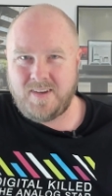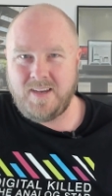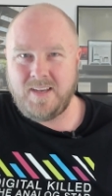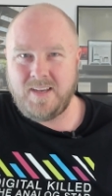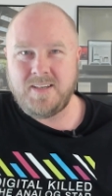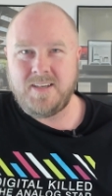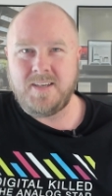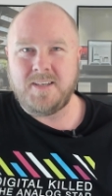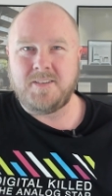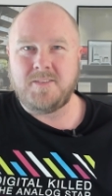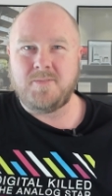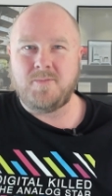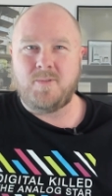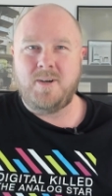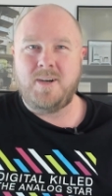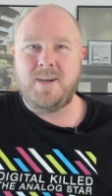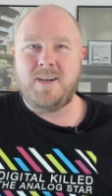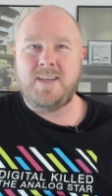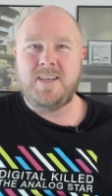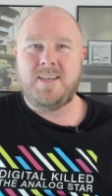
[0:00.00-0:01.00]
It, it
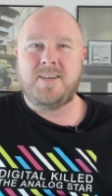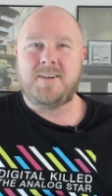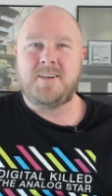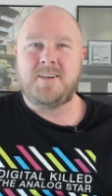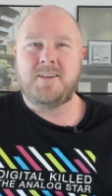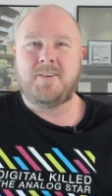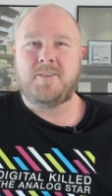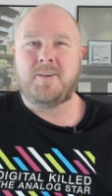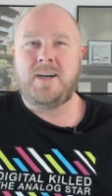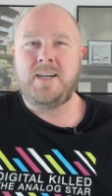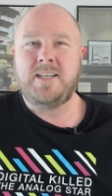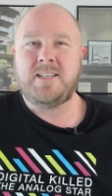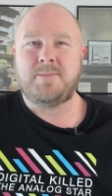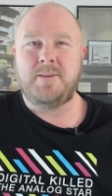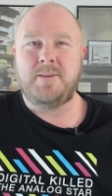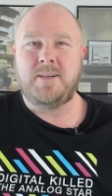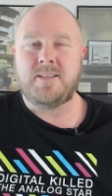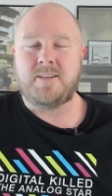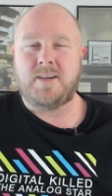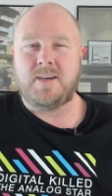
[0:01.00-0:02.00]
really kind of grates
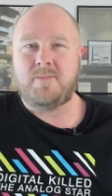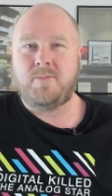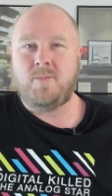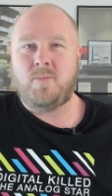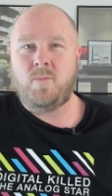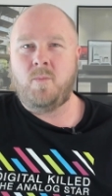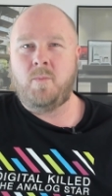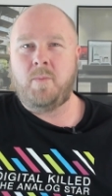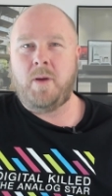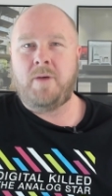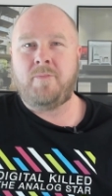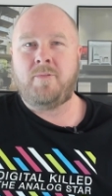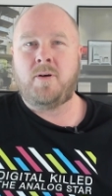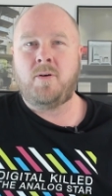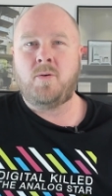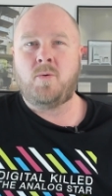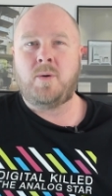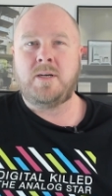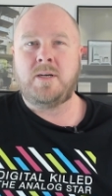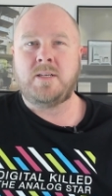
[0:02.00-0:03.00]
me. It's like
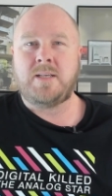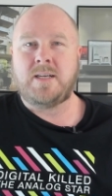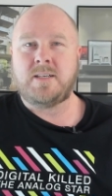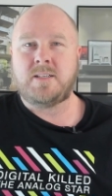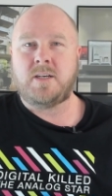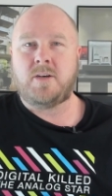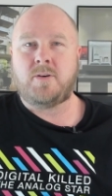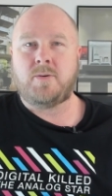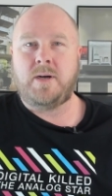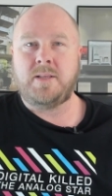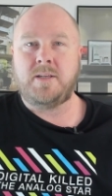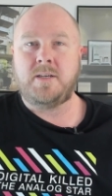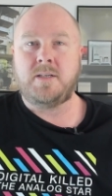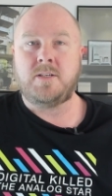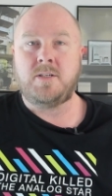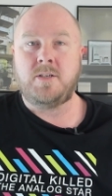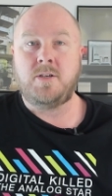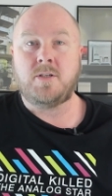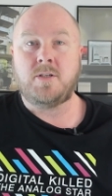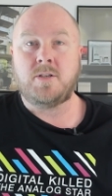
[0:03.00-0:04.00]
everyone always has to create
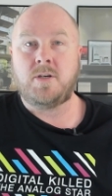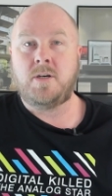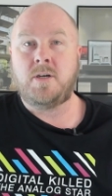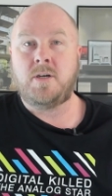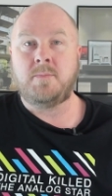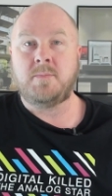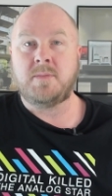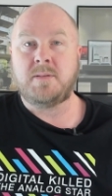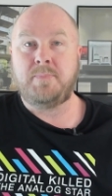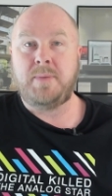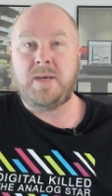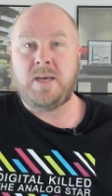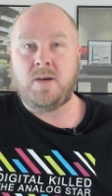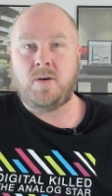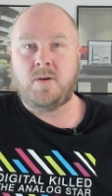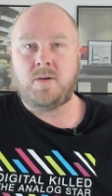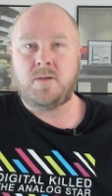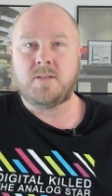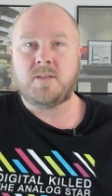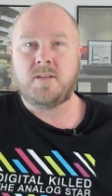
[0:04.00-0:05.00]
these new terms
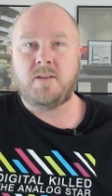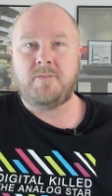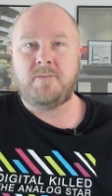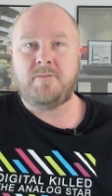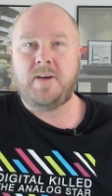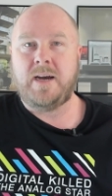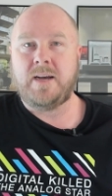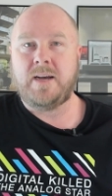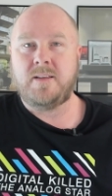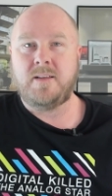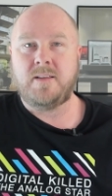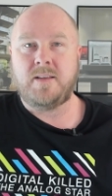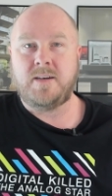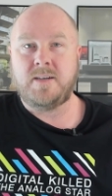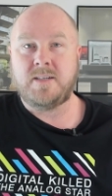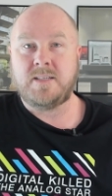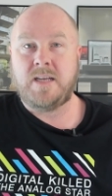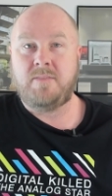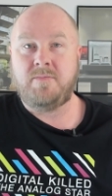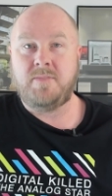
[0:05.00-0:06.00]
because of the fact that they
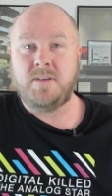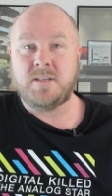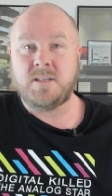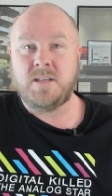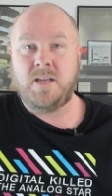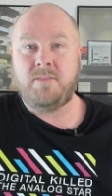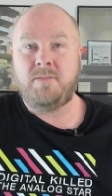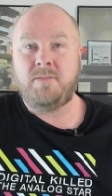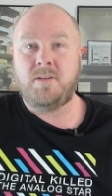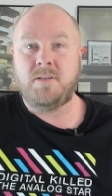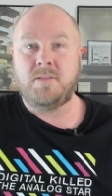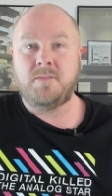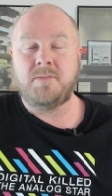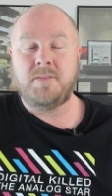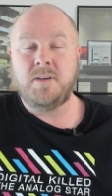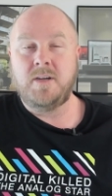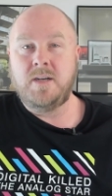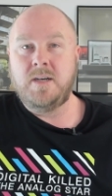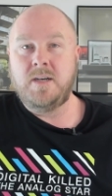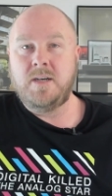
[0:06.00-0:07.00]
just have this level of
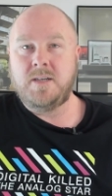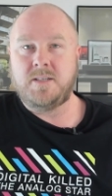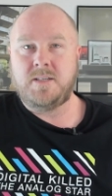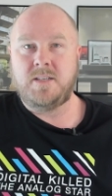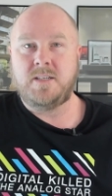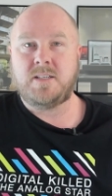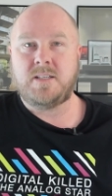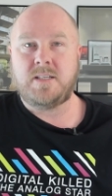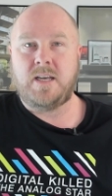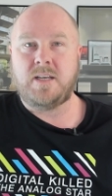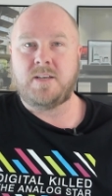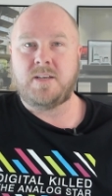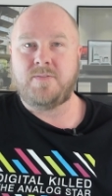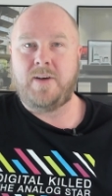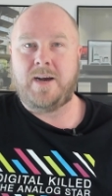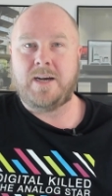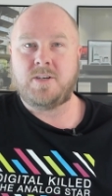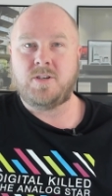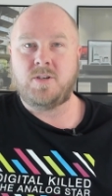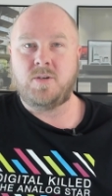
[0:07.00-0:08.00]

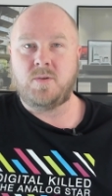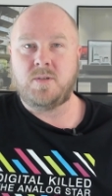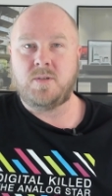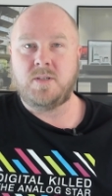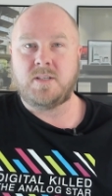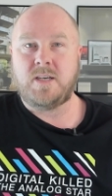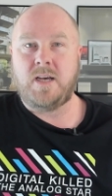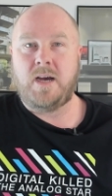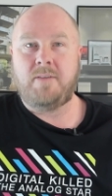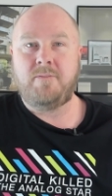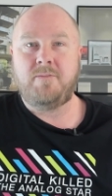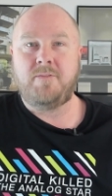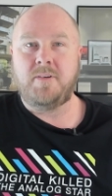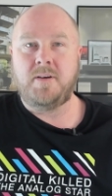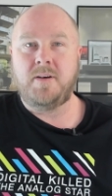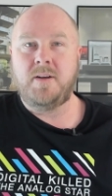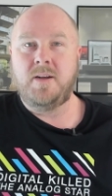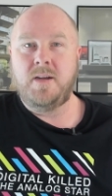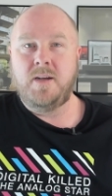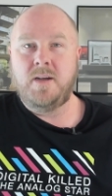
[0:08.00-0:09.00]
dissatisfaction or
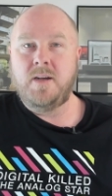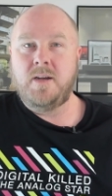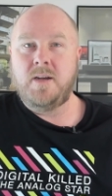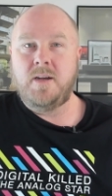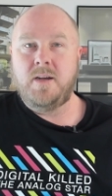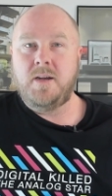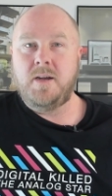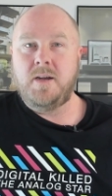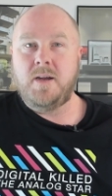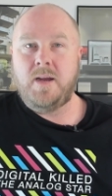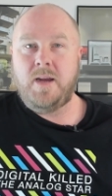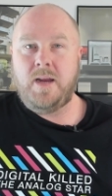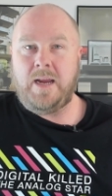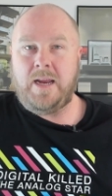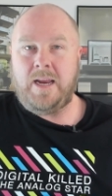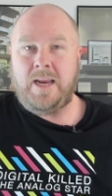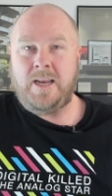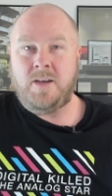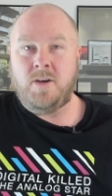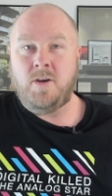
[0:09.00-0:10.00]
discomfort
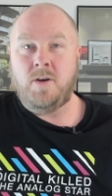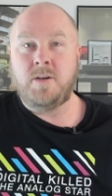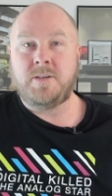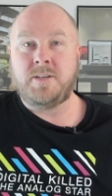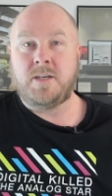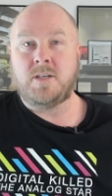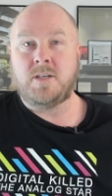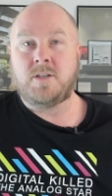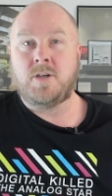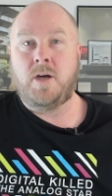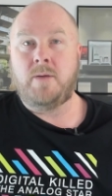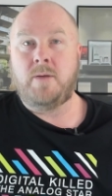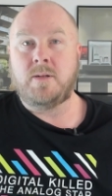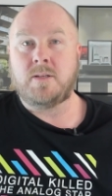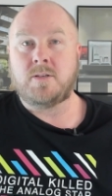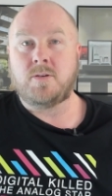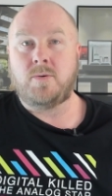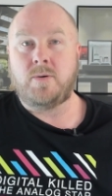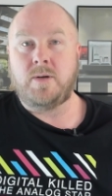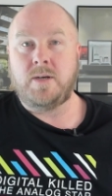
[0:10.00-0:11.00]
in using a term
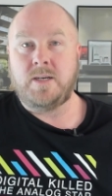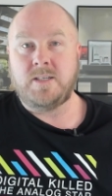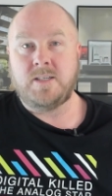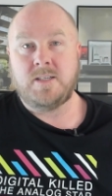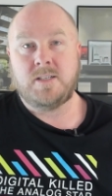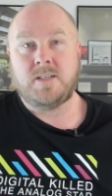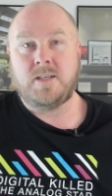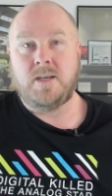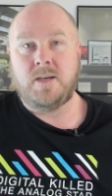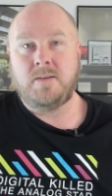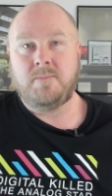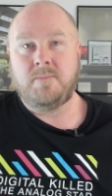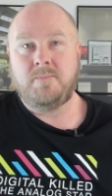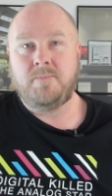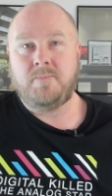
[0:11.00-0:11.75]
that's already existing.